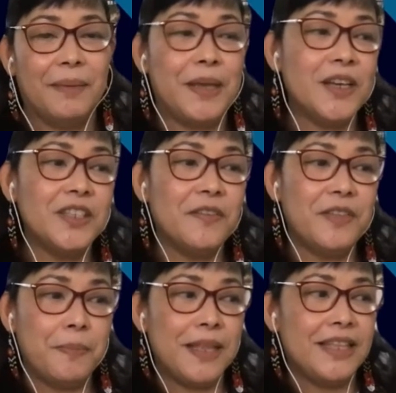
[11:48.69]
Because of
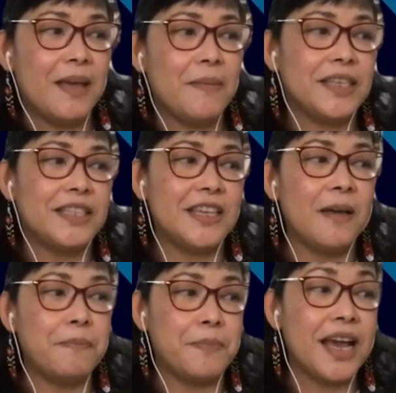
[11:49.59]
the pandemic,
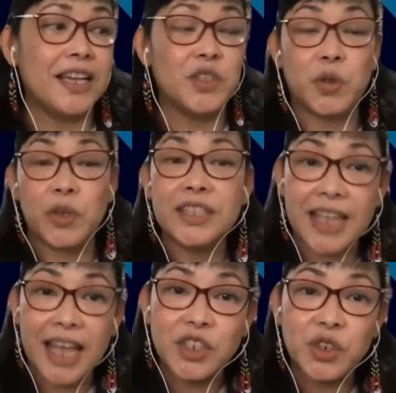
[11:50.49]
CFP has to
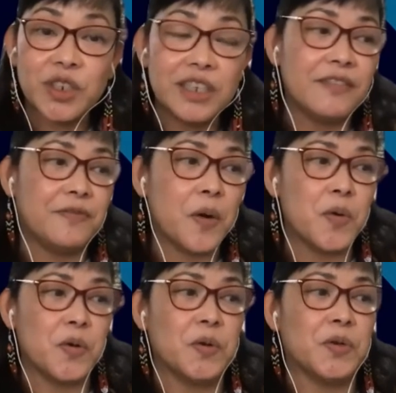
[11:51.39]
intentionally
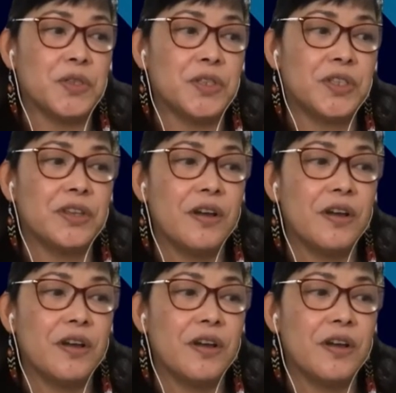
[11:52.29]
focus